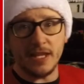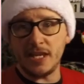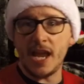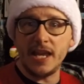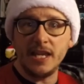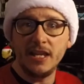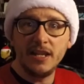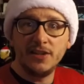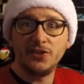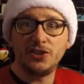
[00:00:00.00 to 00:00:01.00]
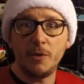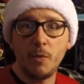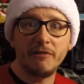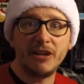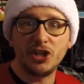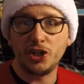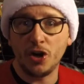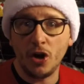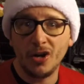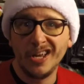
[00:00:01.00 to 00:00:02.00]
the Yeti somewhere in
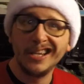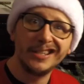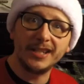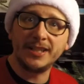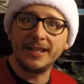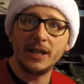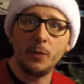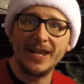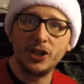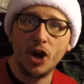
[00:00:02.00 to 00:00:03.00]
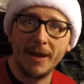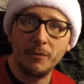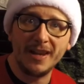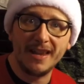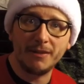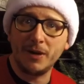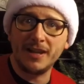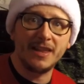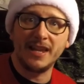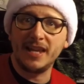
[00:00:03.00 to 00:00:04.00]
shot. Just stick a wee comment where
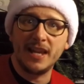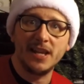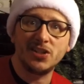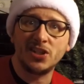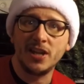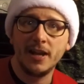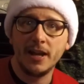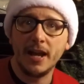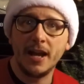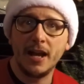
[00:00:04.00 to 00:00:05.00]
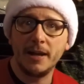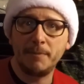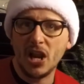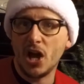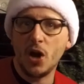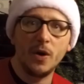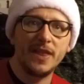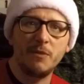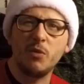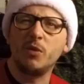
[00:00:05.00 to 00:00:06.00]
you think he is below,
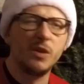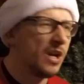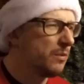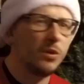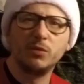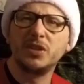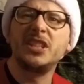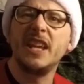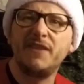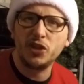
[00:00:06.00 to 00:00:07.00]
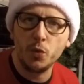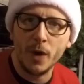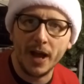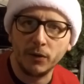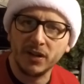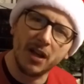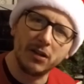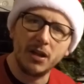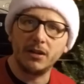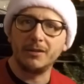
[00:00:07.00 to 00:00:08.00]
and then we'll see do well, and
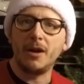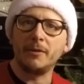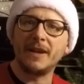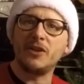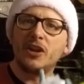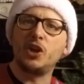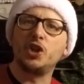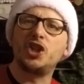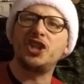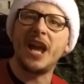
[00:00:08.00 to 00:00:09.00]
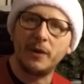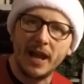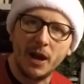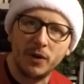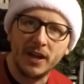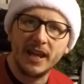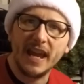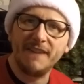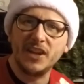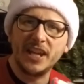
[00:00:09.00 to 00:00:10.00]
I'll give you a good shout out
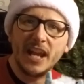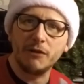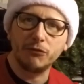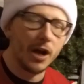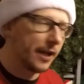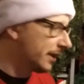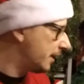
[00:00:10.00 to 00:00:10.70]
if you get it right.